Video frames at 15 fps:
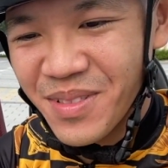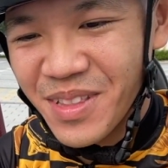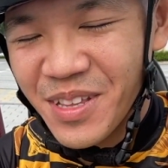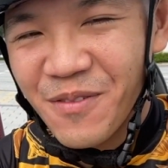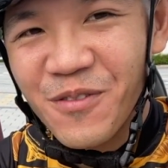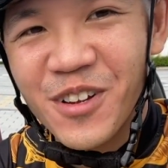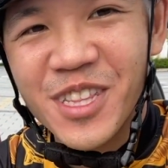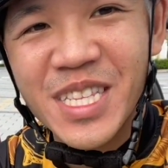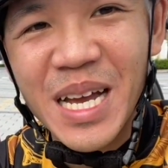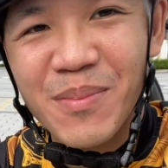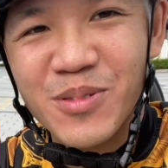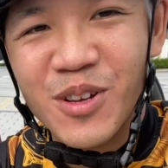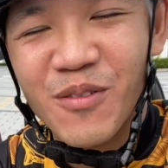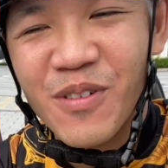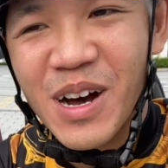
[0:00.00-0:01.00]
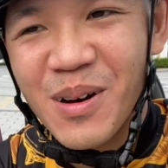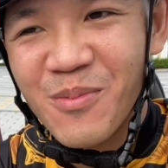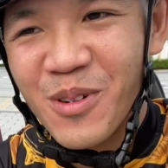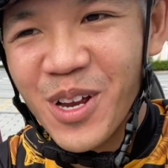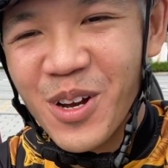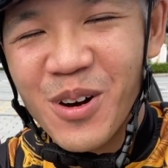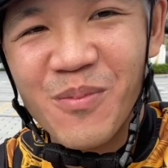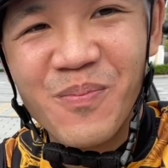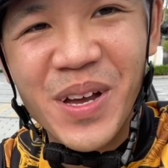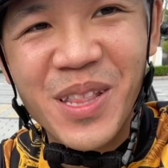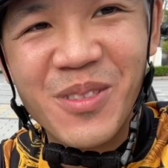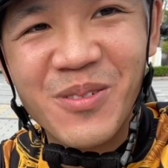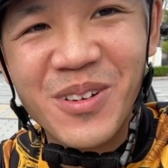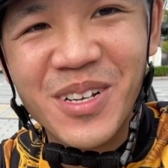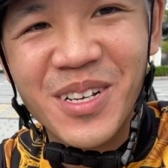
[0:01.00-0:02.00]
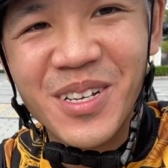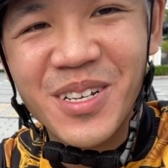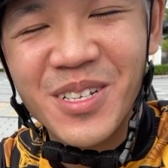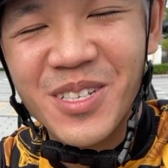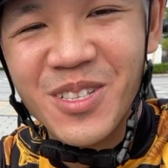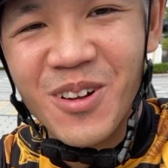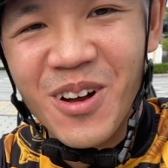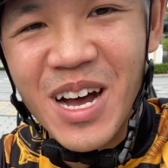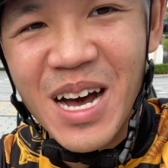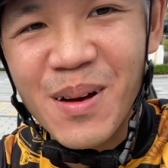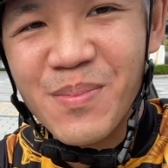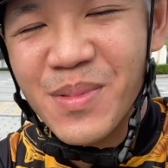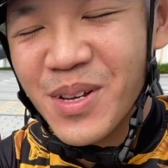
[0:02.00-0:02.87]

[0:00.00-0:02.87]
different types of hub when compared to a stock hub.